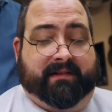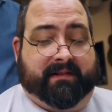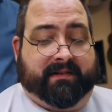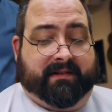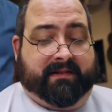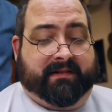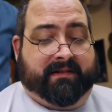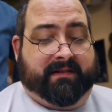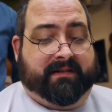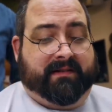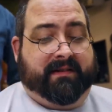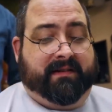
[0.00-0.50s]

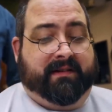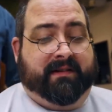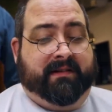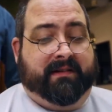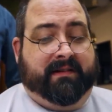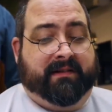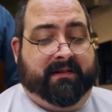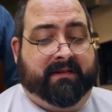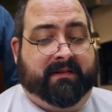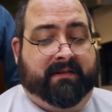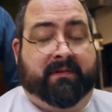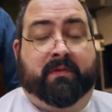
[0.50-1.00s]
It's
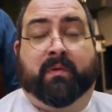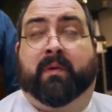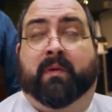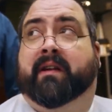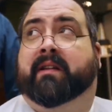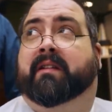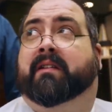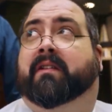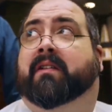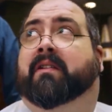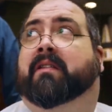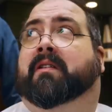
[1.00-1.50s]
quite
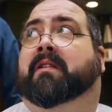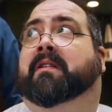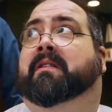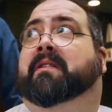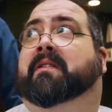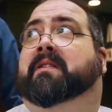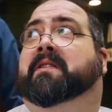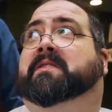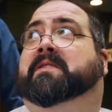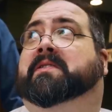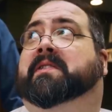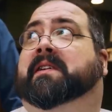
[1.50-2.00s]
long
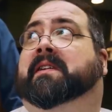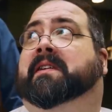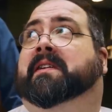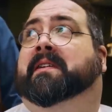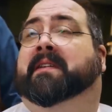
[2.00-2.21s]
this year.